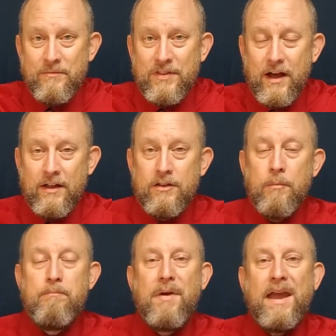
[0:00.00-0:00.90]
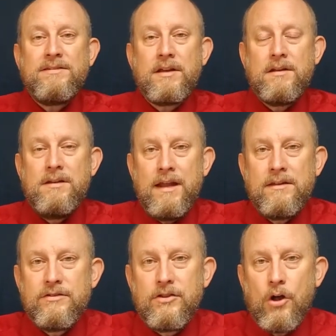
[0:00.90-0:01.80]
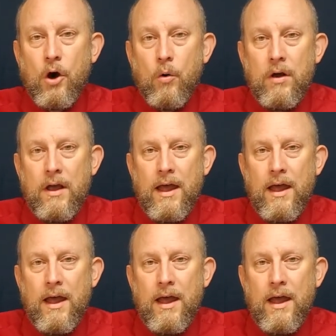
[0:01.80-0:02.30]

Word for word: Now, your basic needs, though,